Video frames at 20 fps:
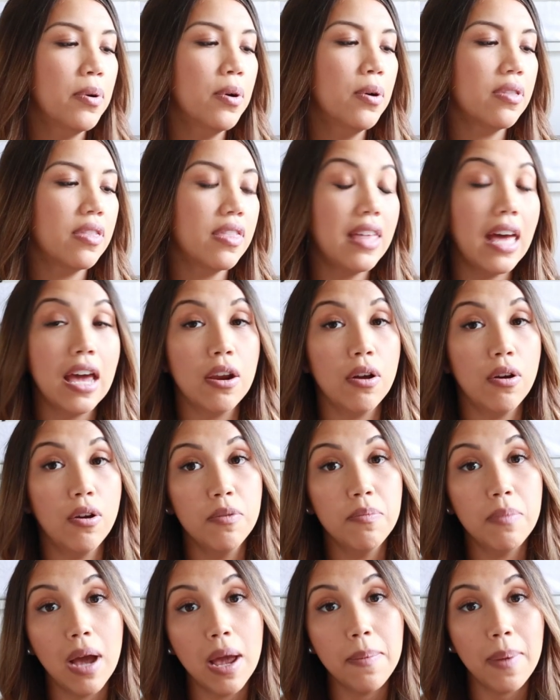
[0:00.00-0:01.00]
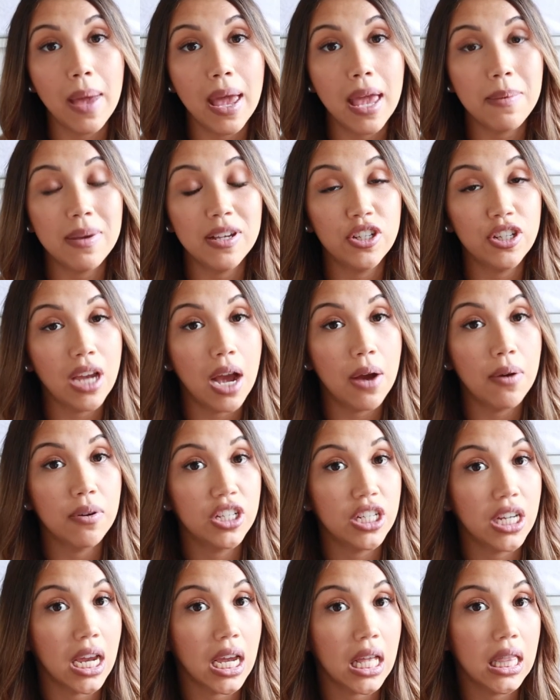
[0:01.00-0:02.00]
put that on my baby
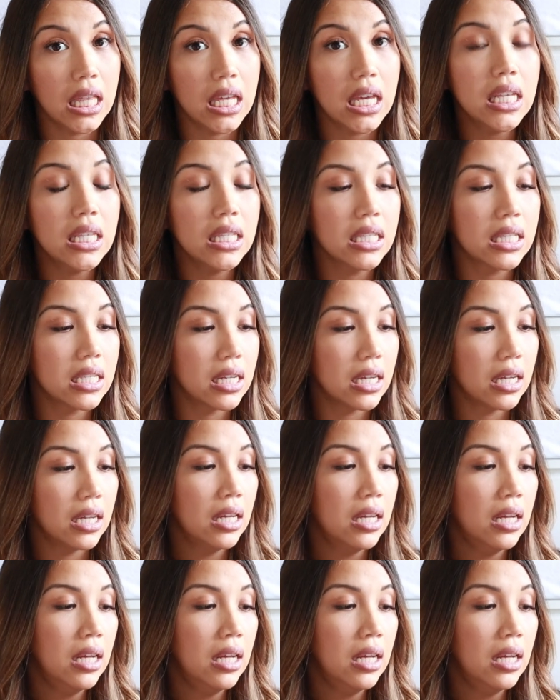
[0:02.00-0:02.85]
shower checklist.